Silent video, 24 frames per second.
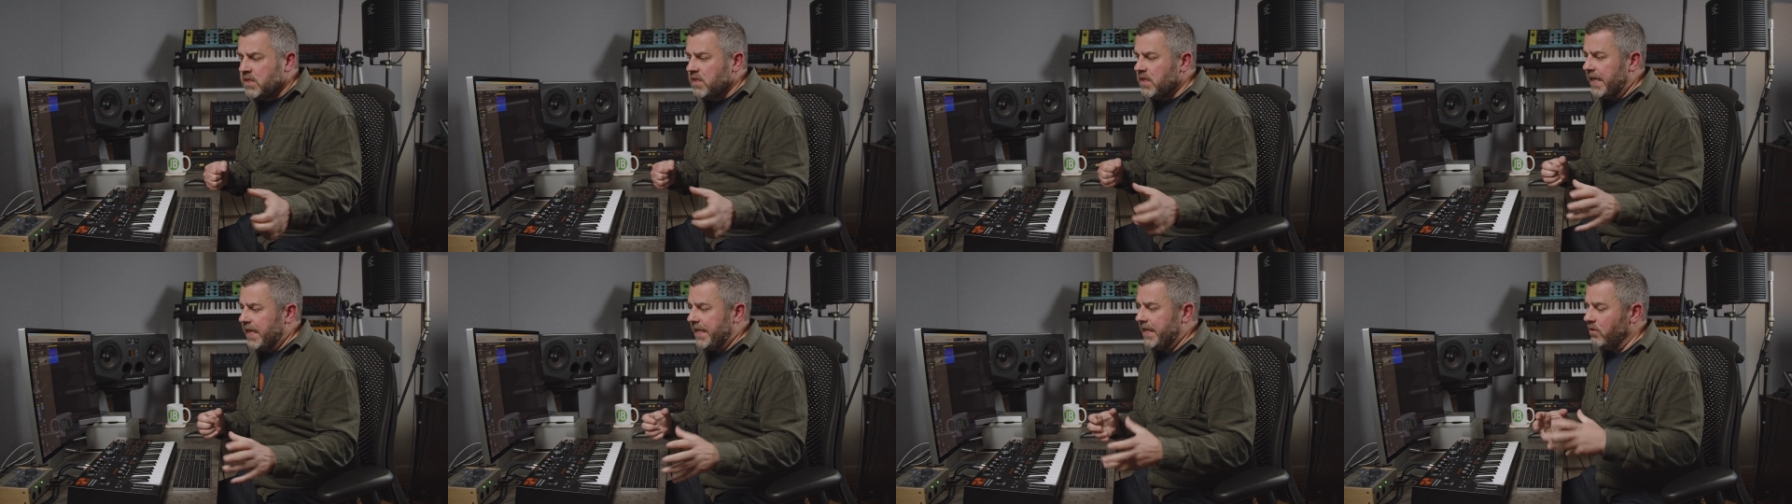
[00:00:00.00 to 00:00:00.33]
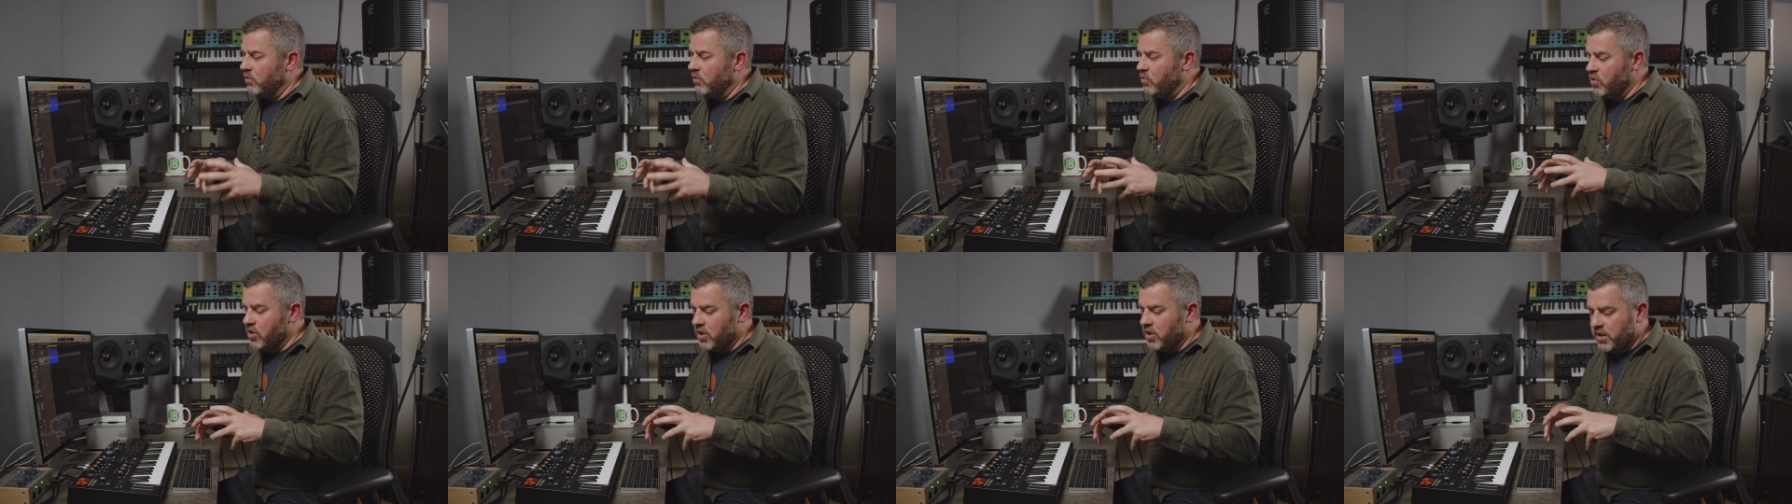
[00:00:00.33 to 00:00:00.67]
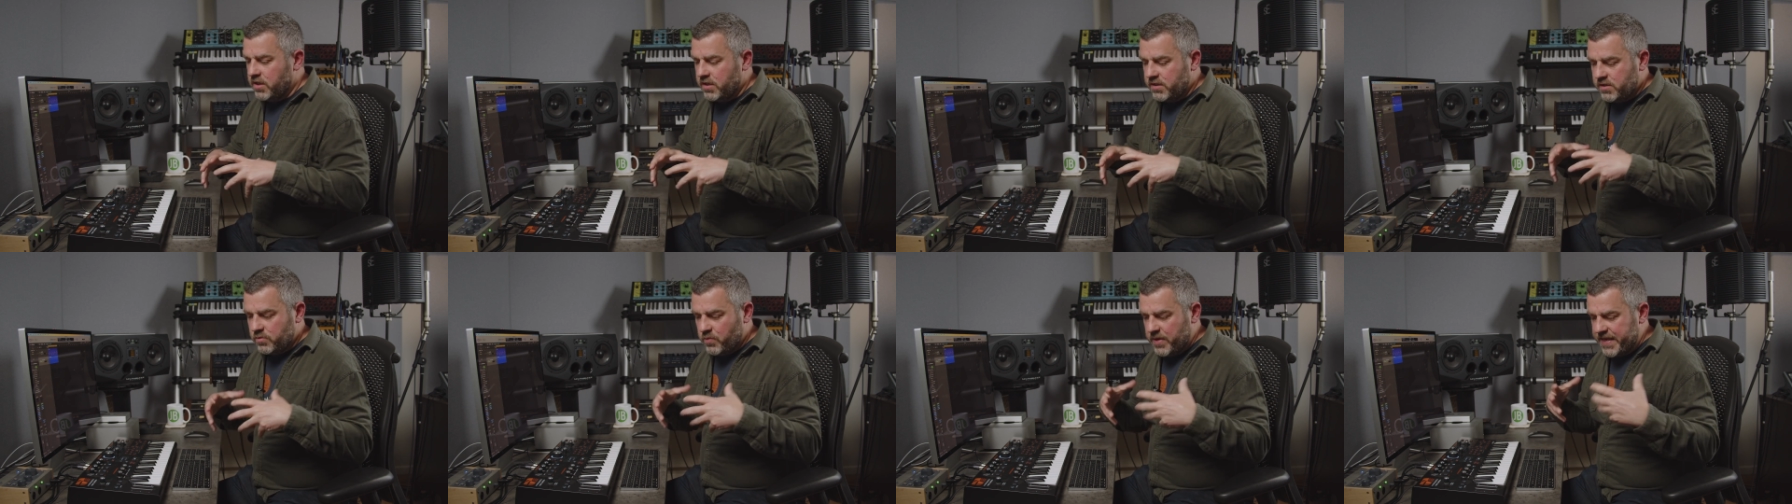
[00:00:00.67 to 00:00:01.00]
In other
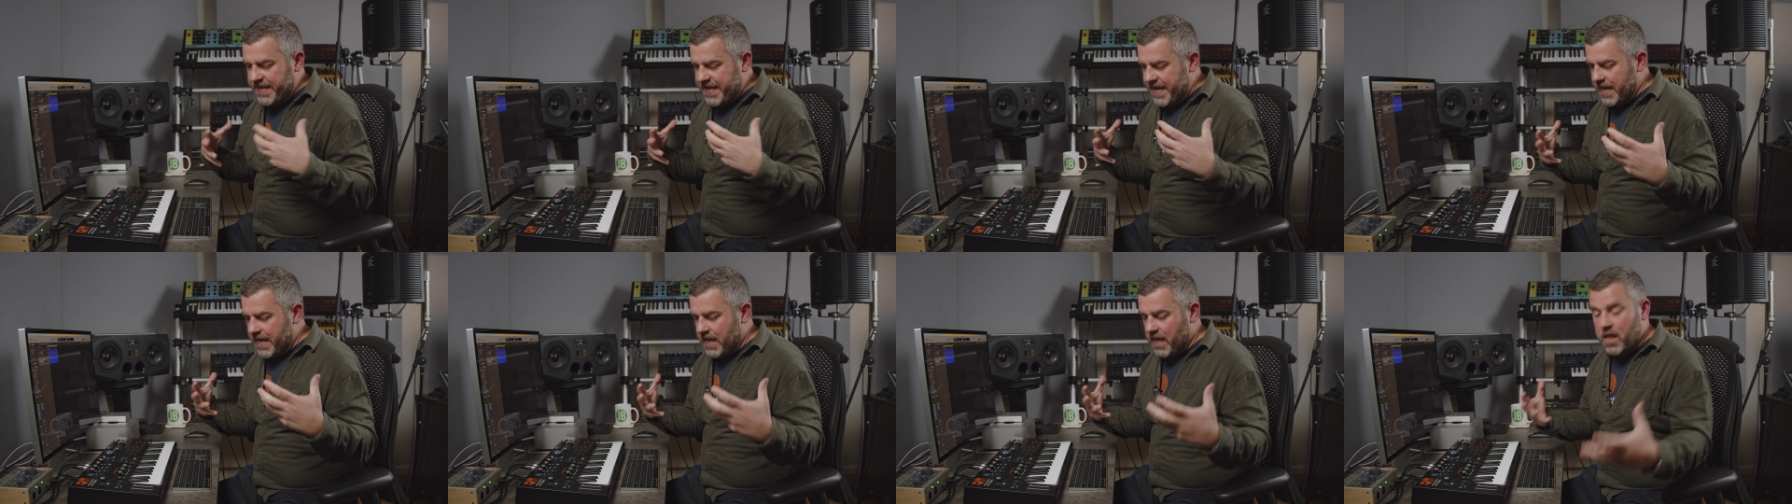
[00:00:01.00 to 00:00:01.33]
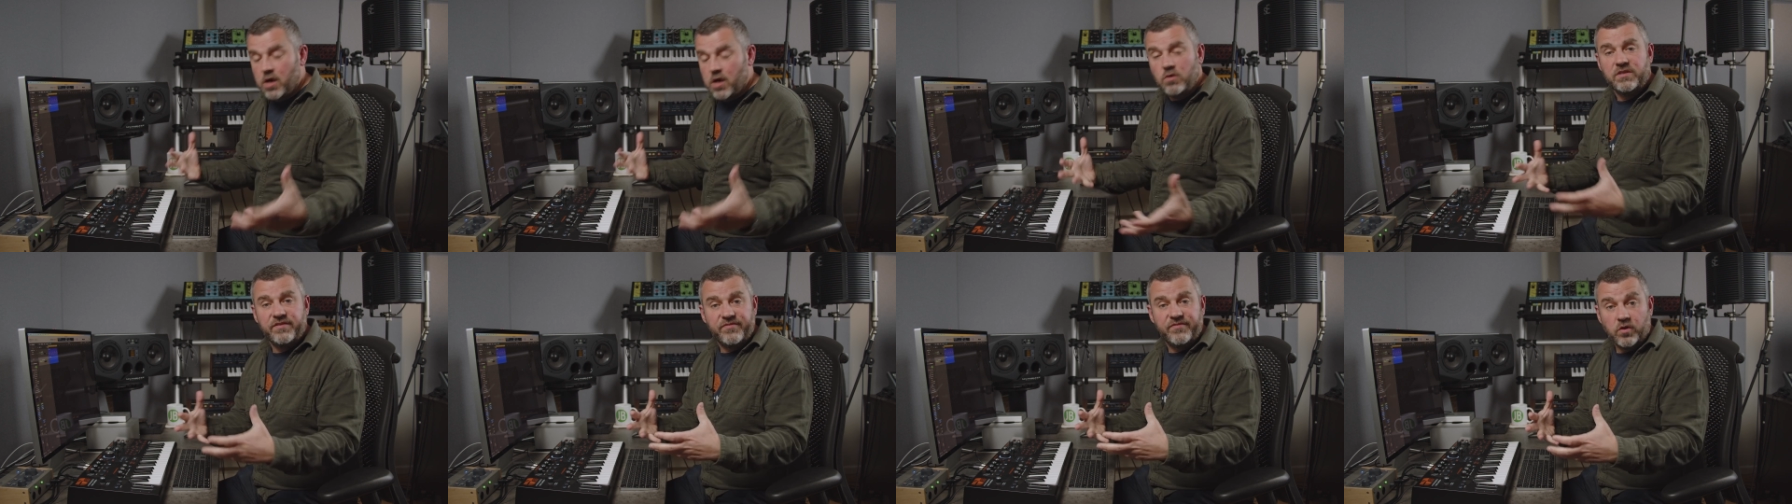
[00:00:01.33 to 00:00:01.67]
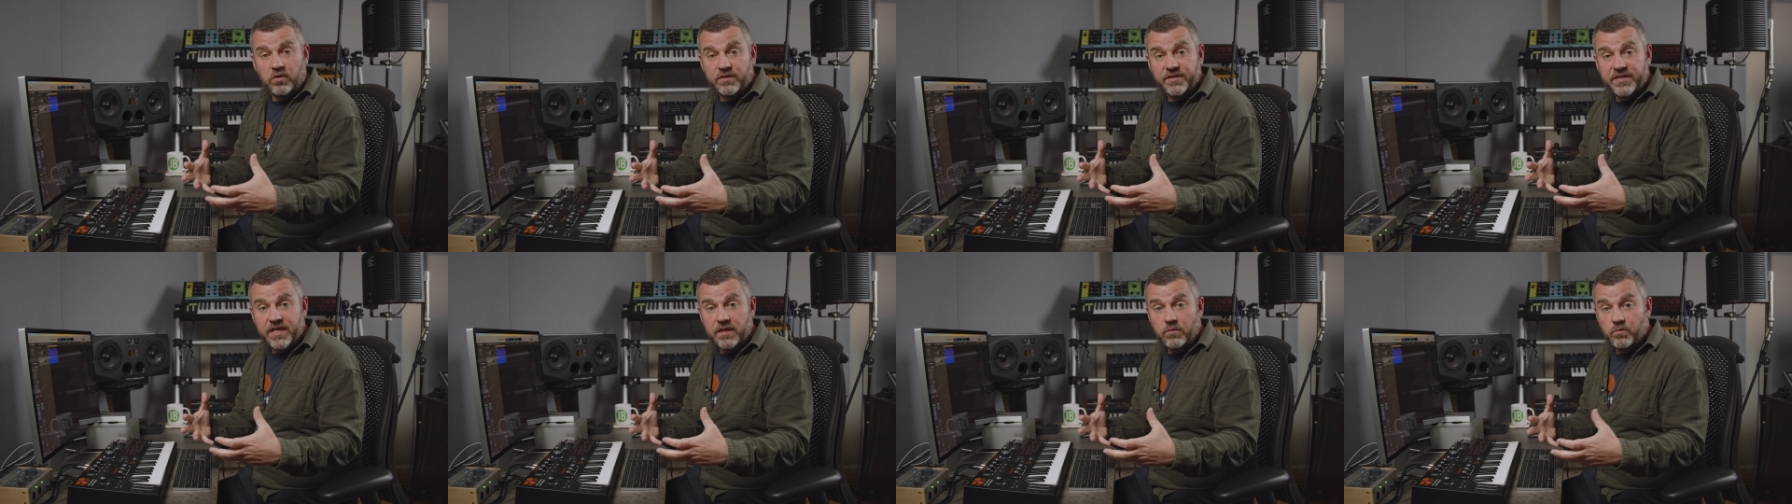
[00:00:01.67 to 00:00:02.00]
words, we get loads of
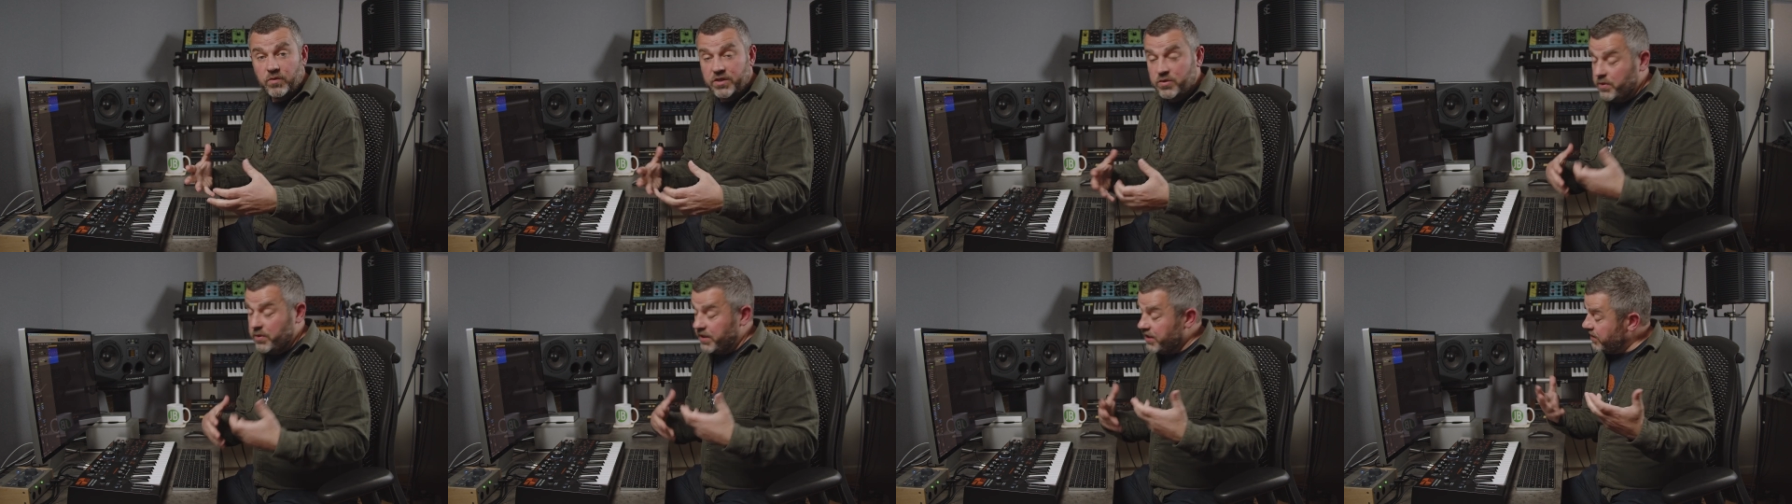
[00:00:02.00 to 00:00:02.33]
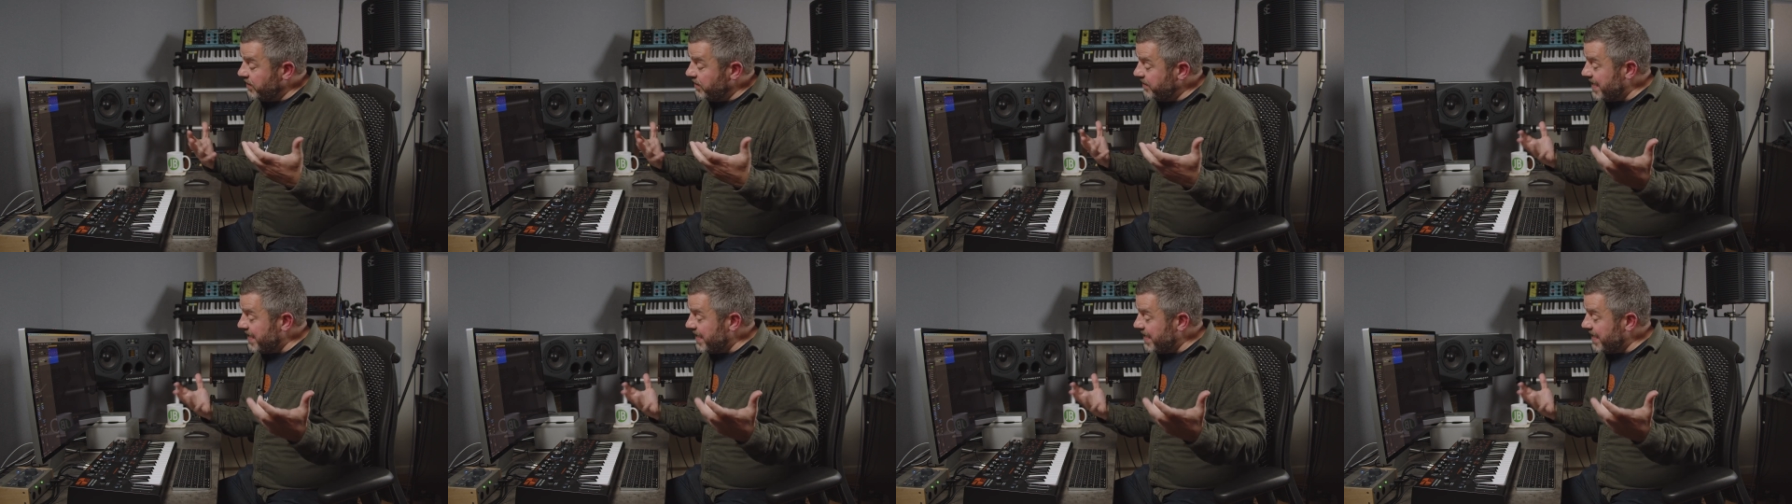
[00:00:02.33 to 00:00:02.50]
content which we can